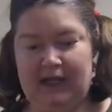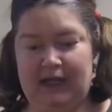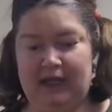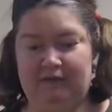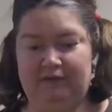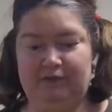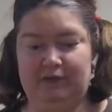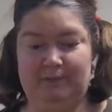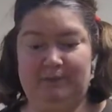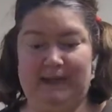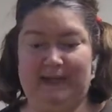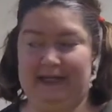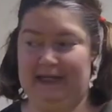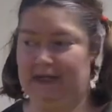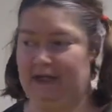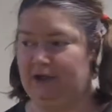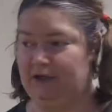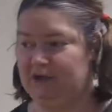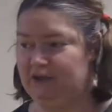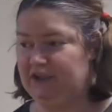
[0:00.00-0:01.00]
If you're
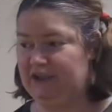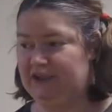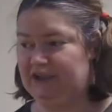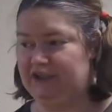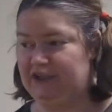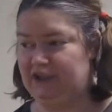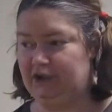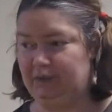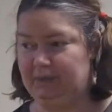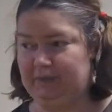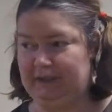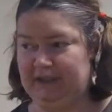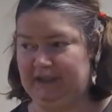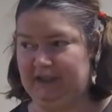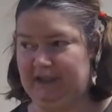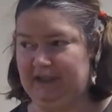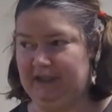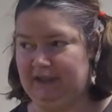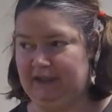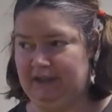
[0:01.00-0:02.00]
making a traditional
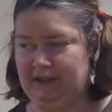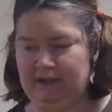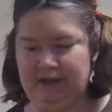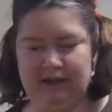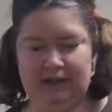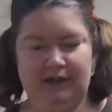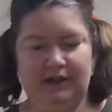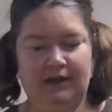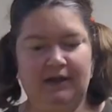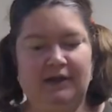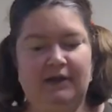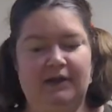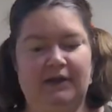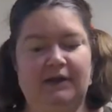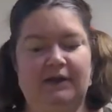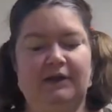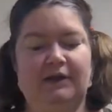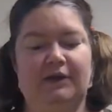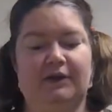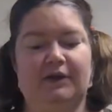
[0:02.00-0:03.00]
minion,
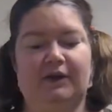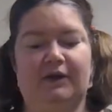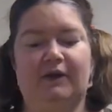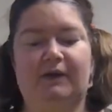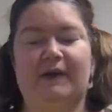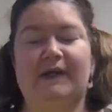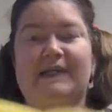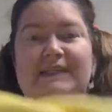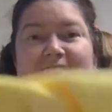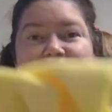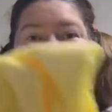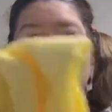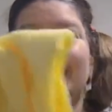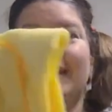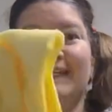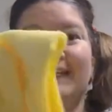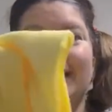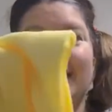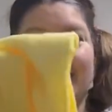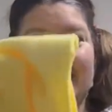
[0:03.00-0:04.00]
you're going to
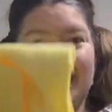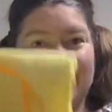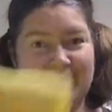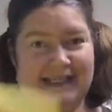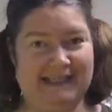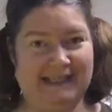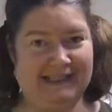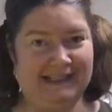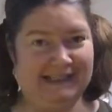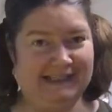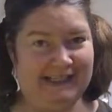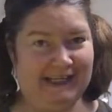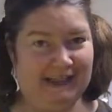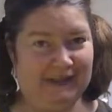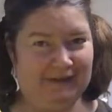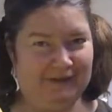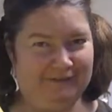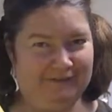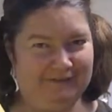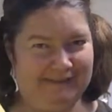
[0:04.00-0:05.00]
need
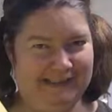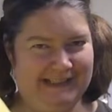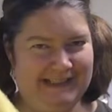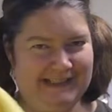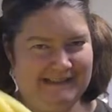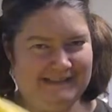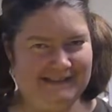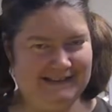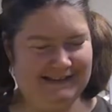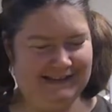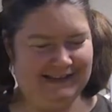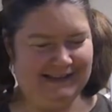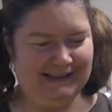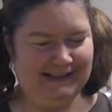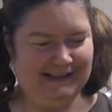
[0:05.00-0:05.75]
yellow fleece